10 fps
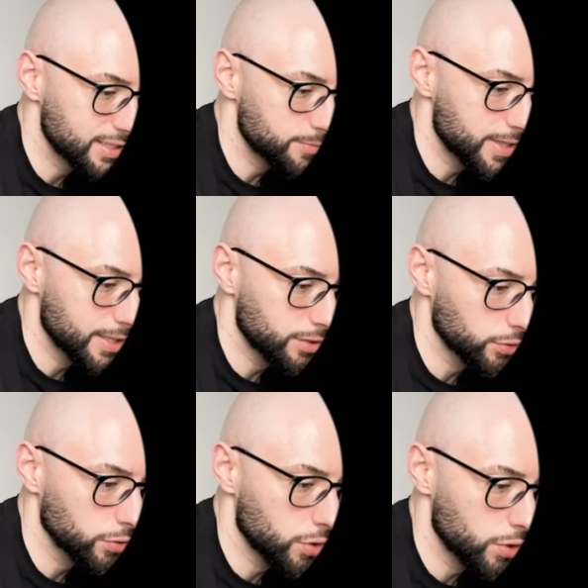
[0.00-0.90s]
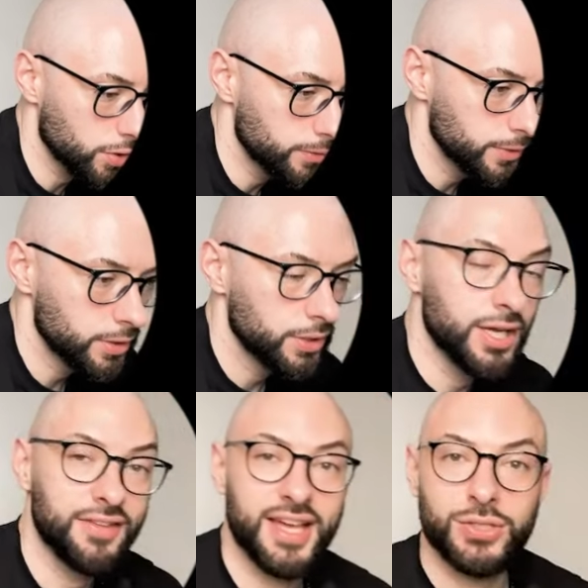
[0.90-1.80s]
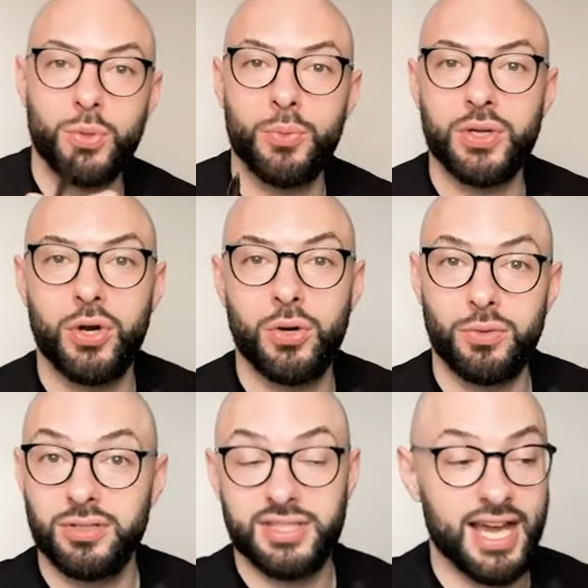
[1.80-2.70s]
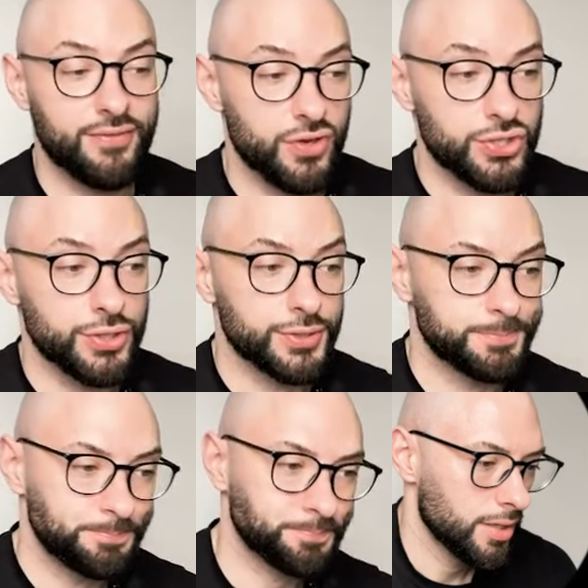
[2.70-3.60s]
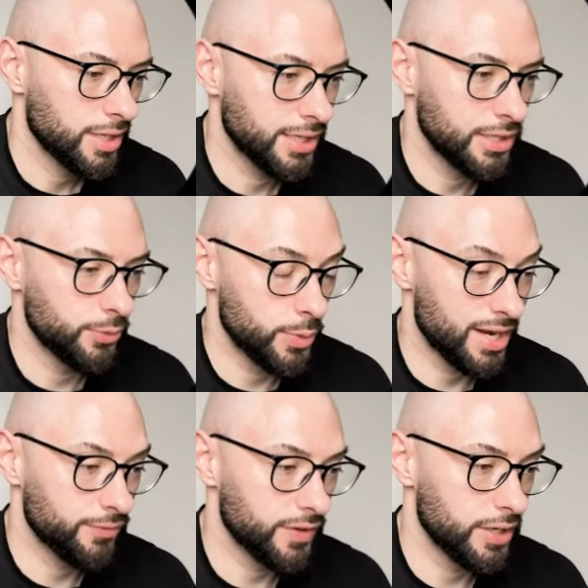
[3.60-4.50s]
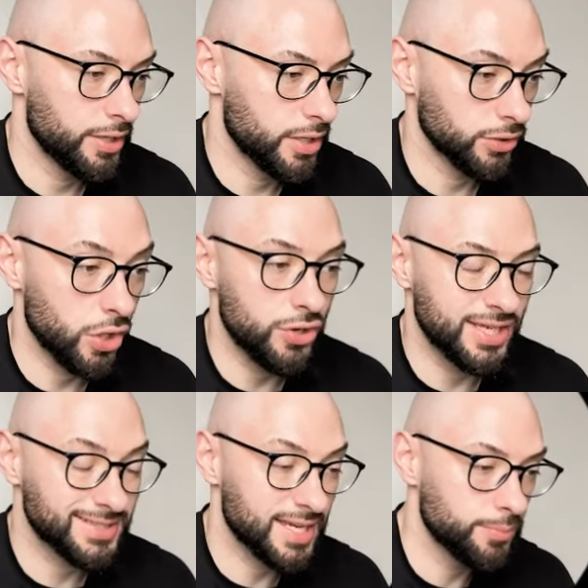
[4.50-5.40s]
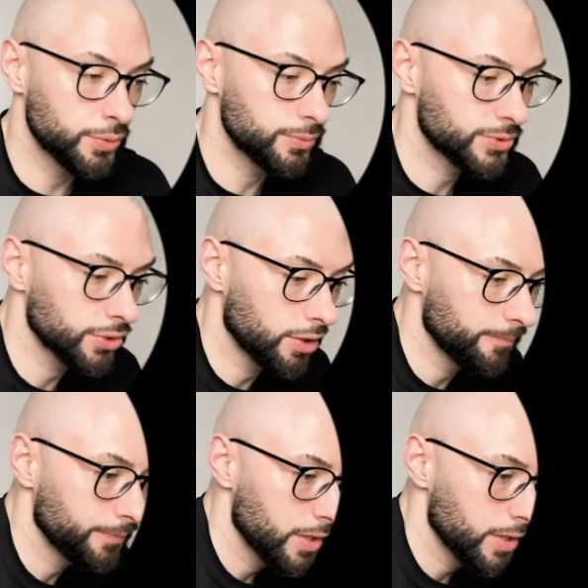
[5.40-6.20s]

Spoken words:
it's making a low, and that's what we call divergence. And here we have a long example. So